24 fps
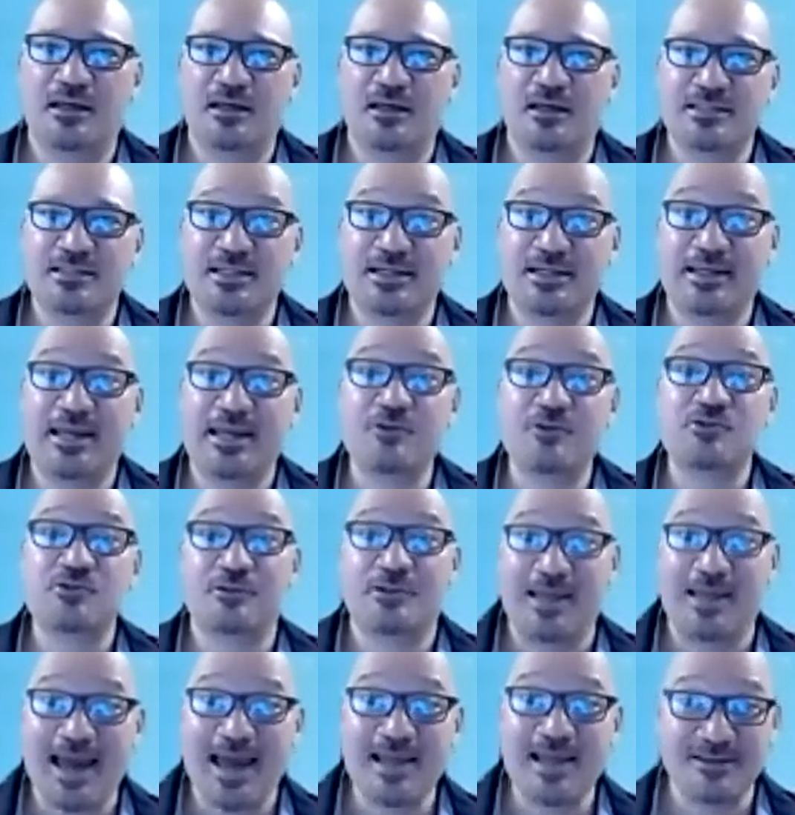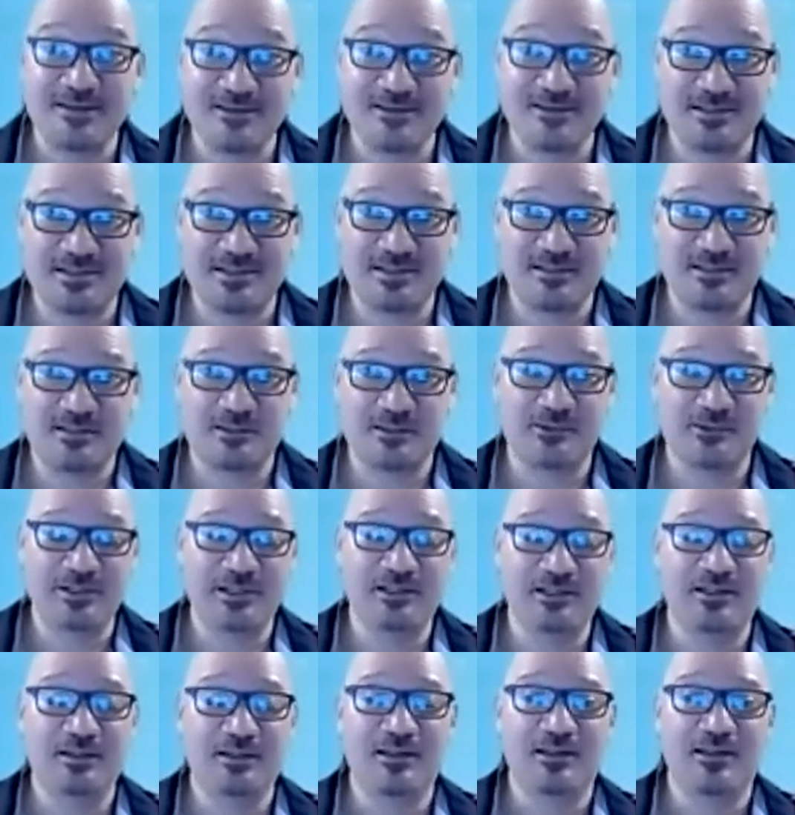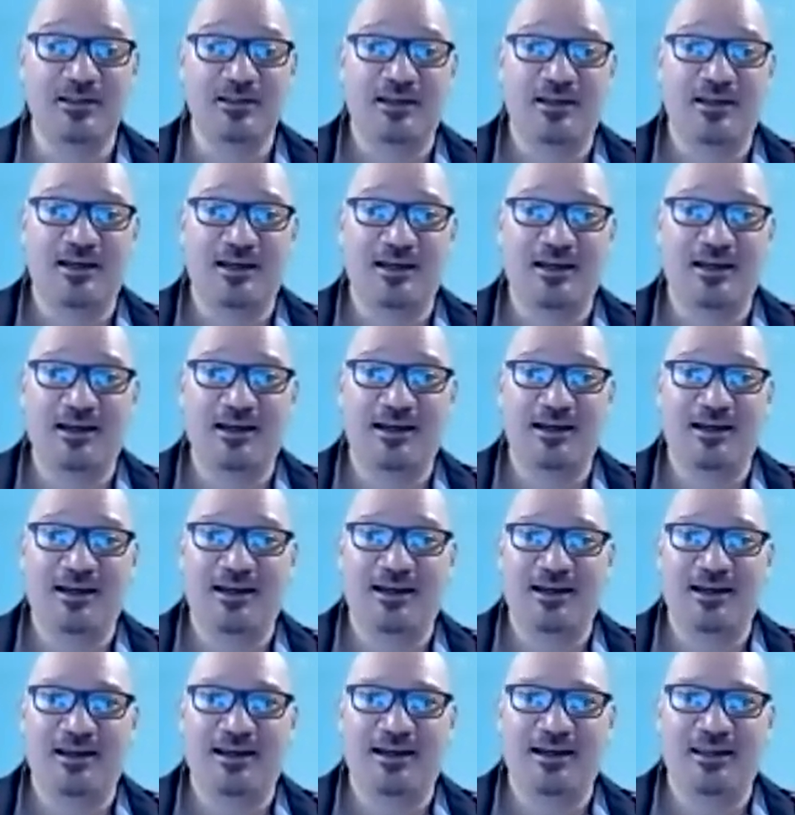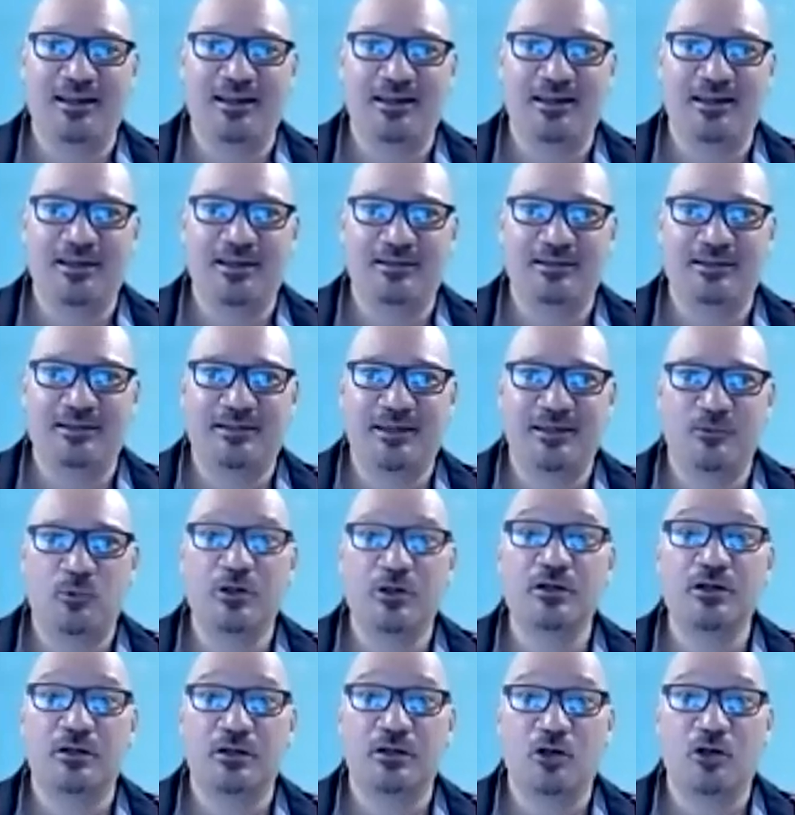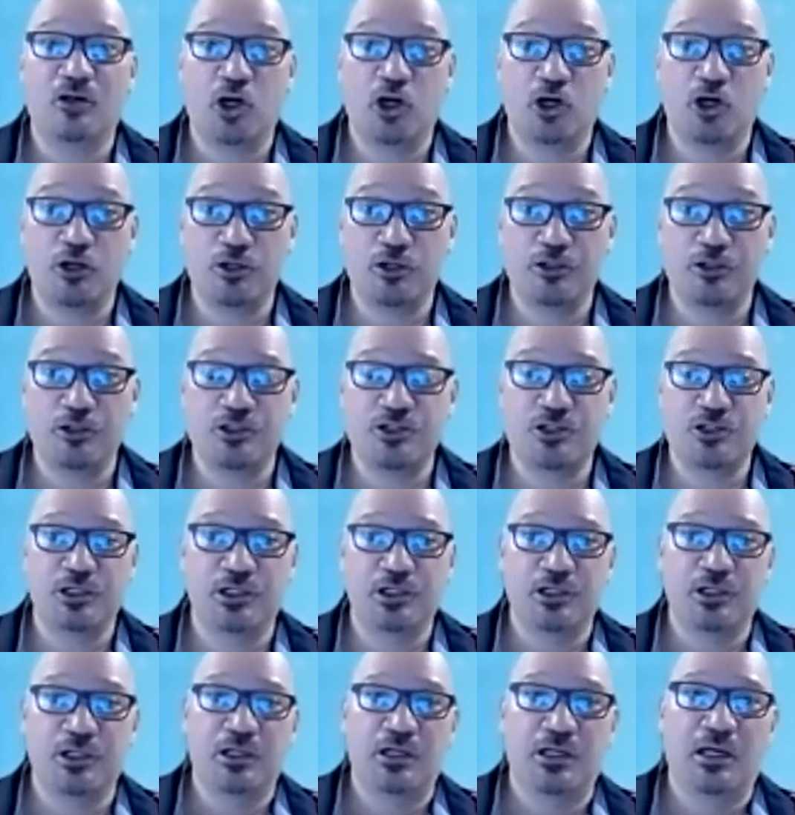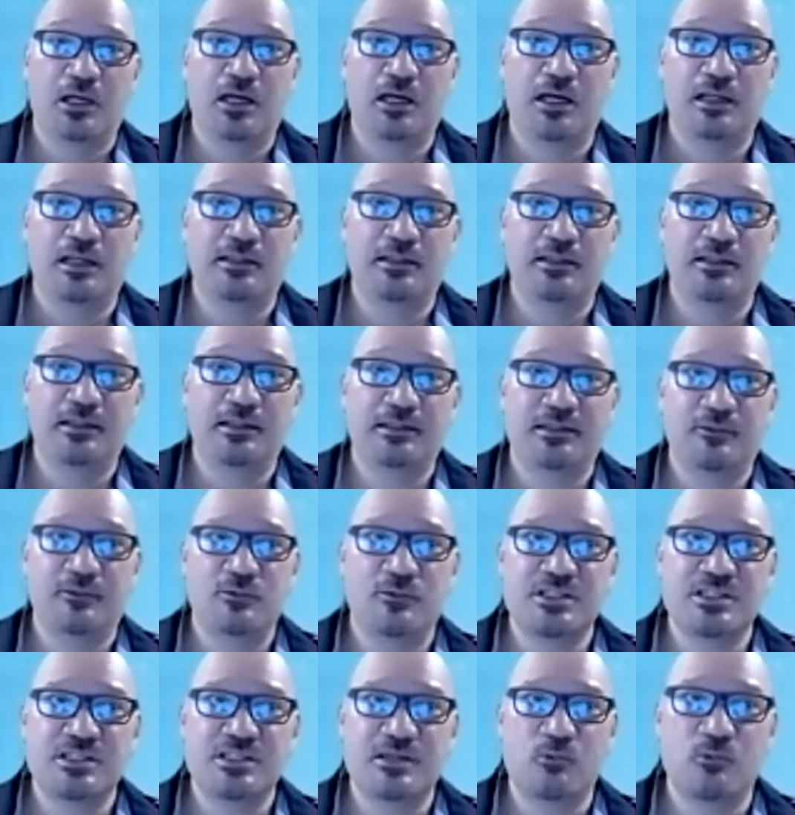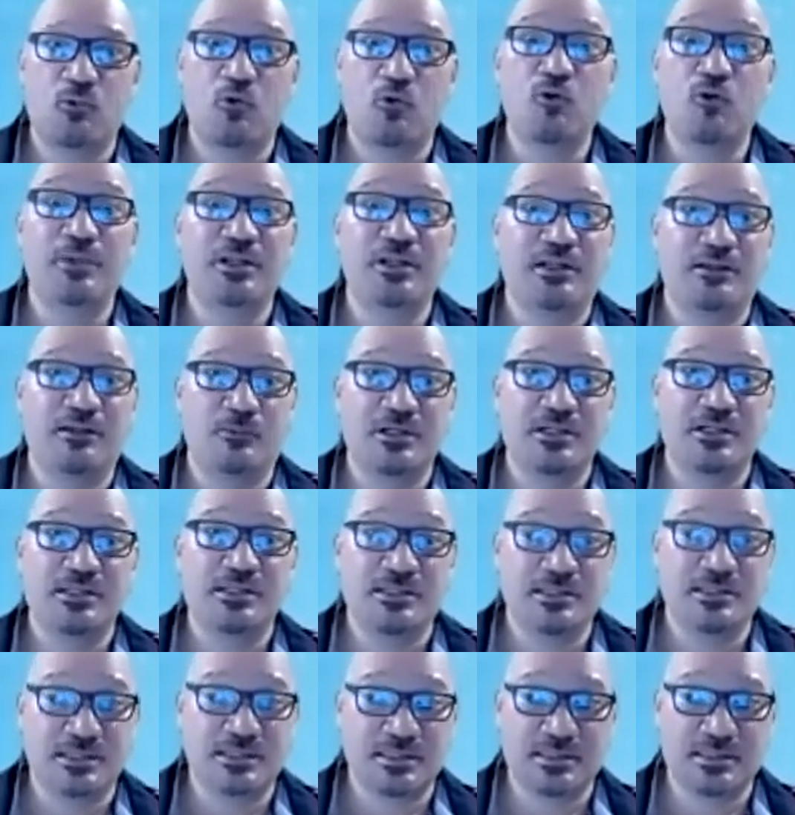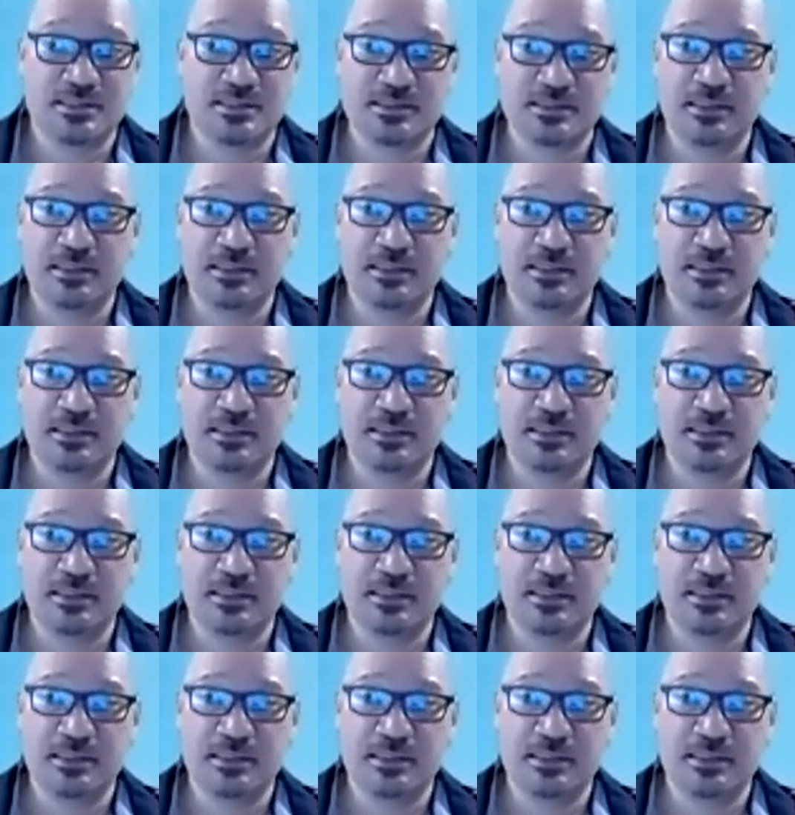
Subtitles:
city council candidates, including they were hurt. And there was a woman that was